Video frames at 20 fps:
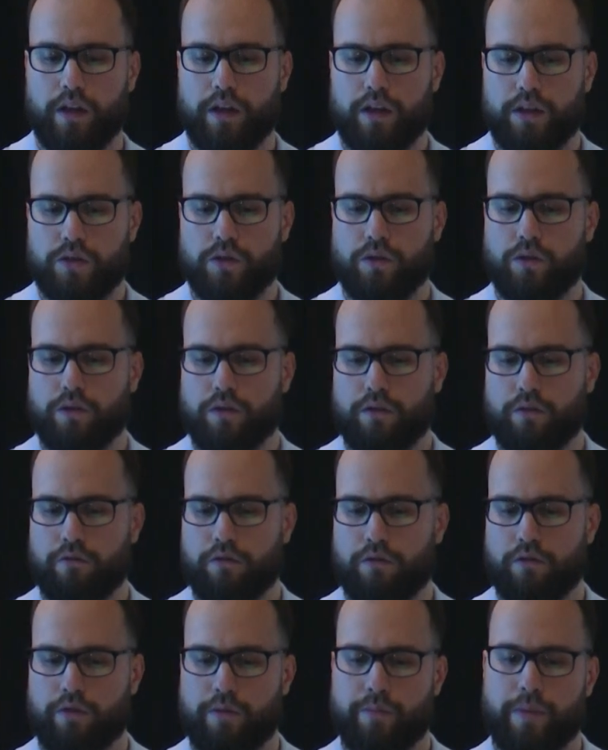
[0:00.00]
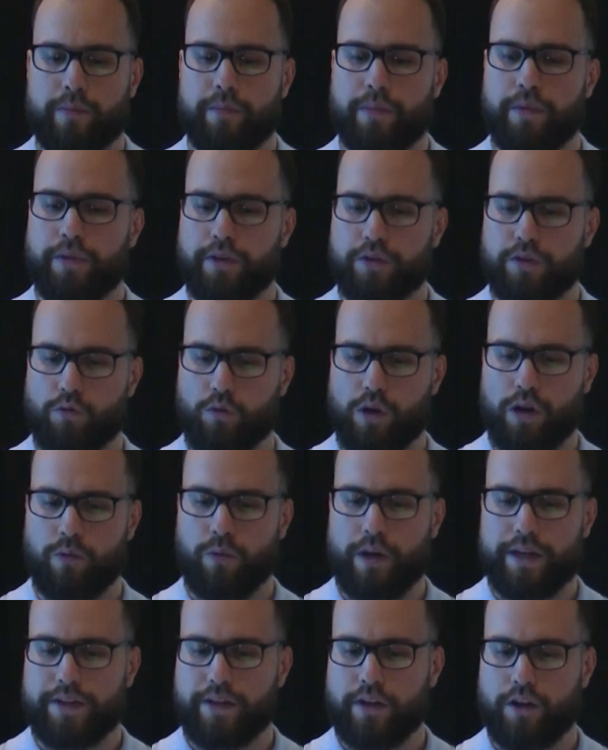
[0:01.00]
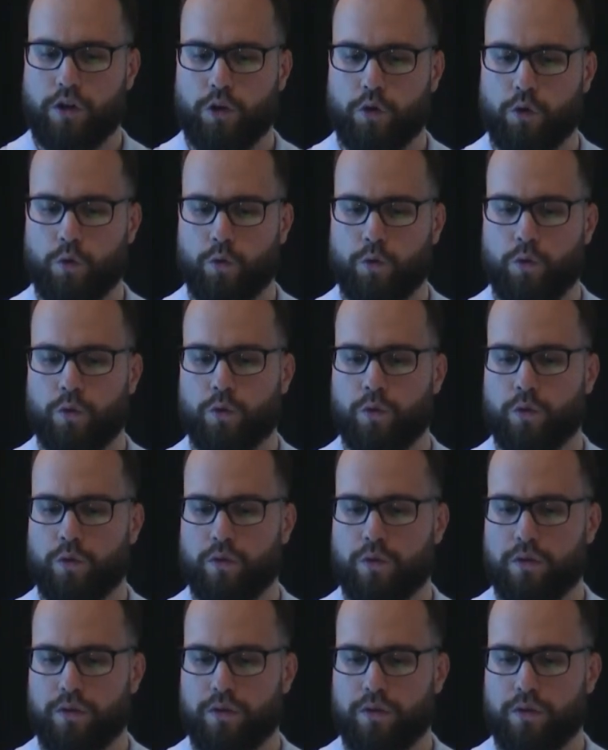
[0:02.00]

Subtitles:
So remember this requester who